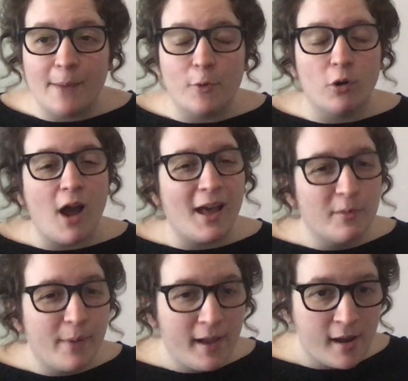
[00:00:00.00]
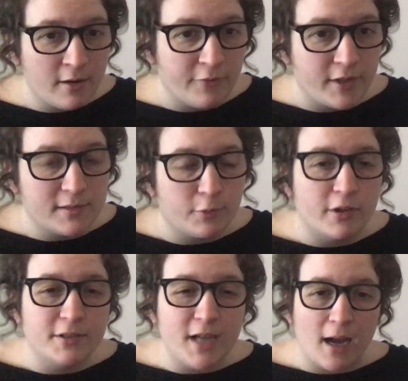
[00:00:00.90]
or autobiographies where
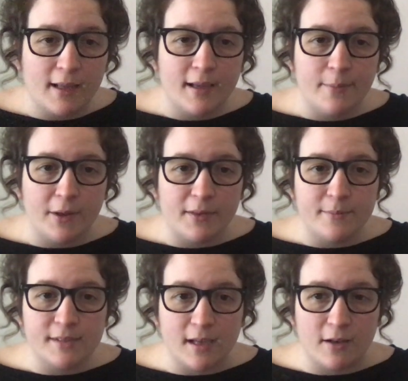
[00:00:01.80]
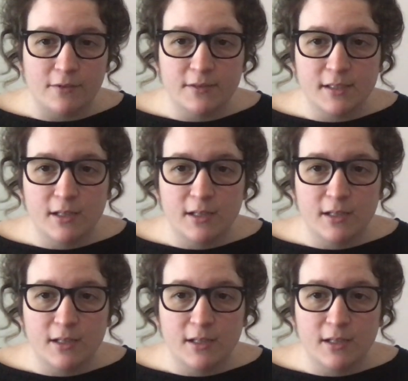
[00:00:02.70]
they're talking about themselves.